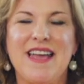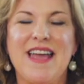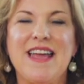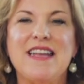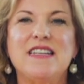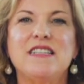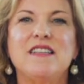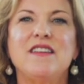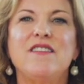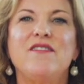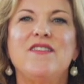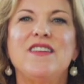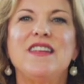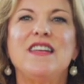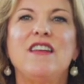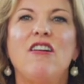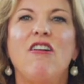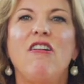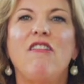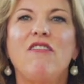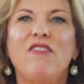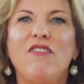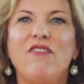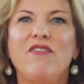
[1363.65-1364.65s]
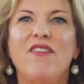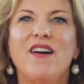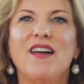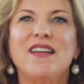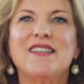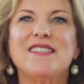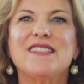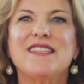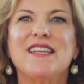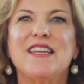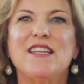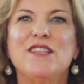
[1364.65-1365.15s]
And if enough of
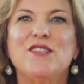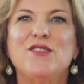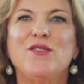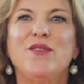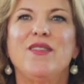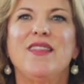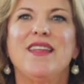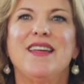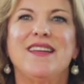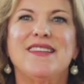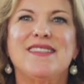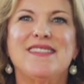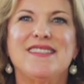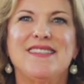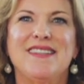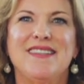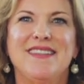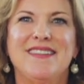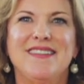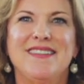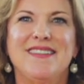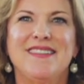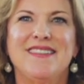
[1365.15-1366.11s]
us can do this,